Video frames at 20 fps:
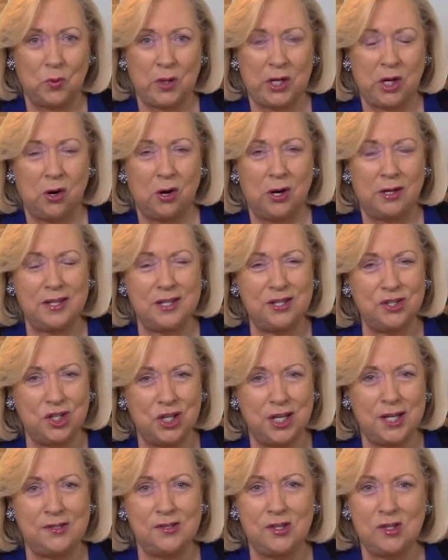we are that
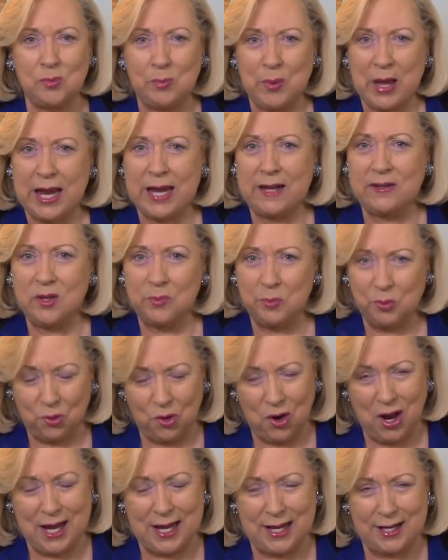Jesus paid the
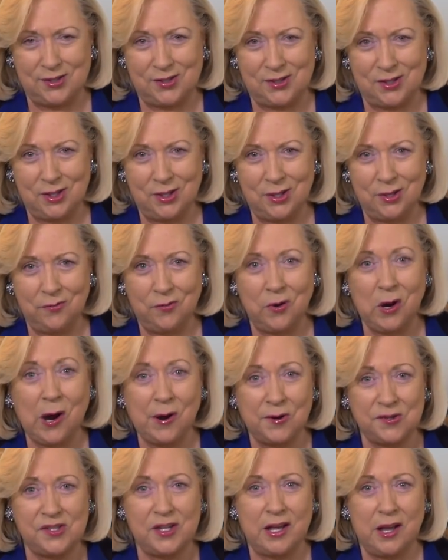price for
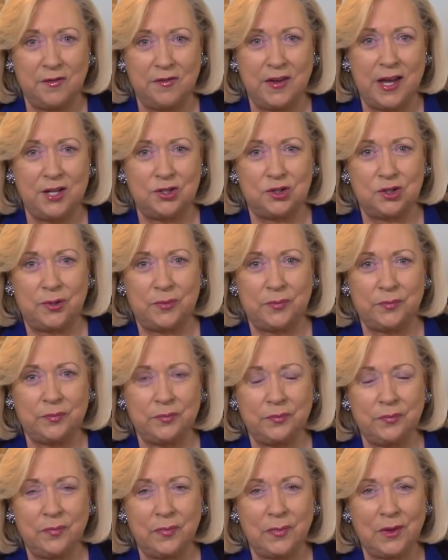our salvation.
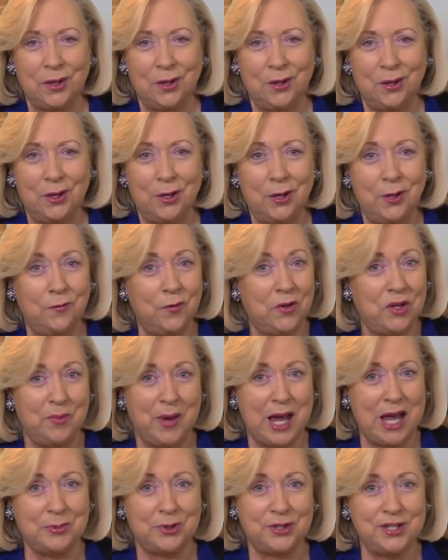For the
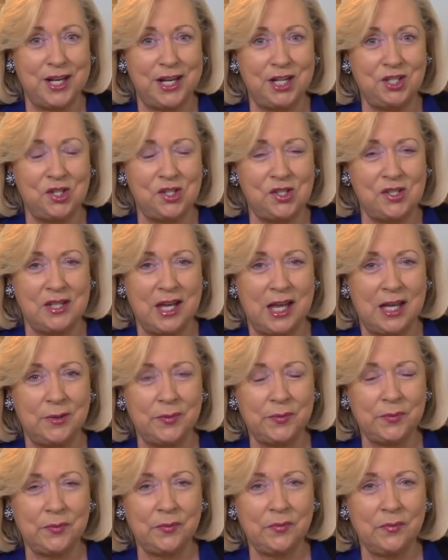Bible teaches
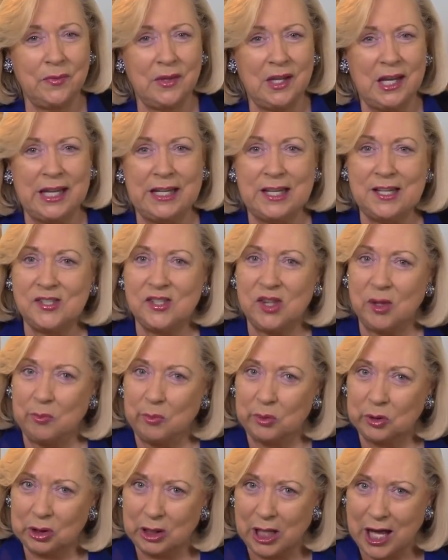that it is the
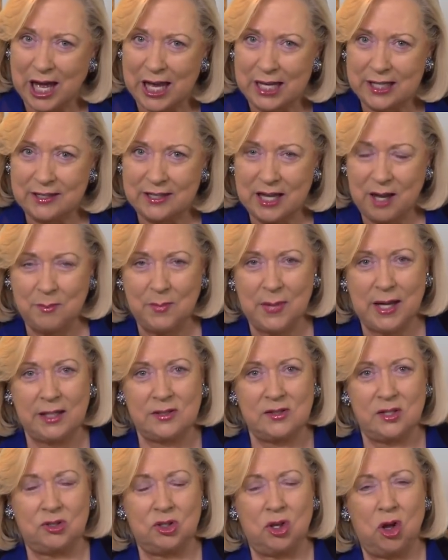blood that
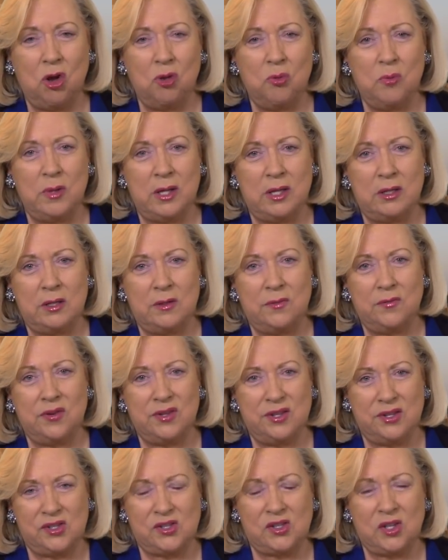makes atonement for
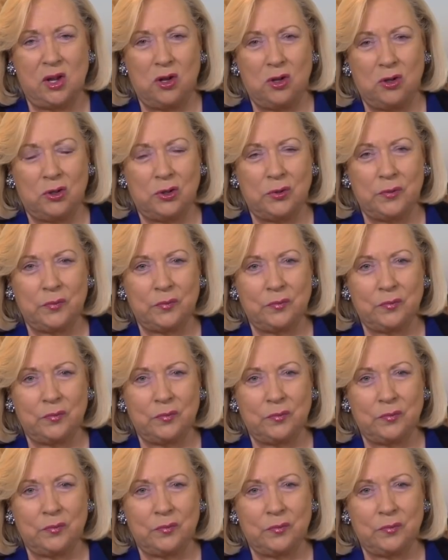the soul.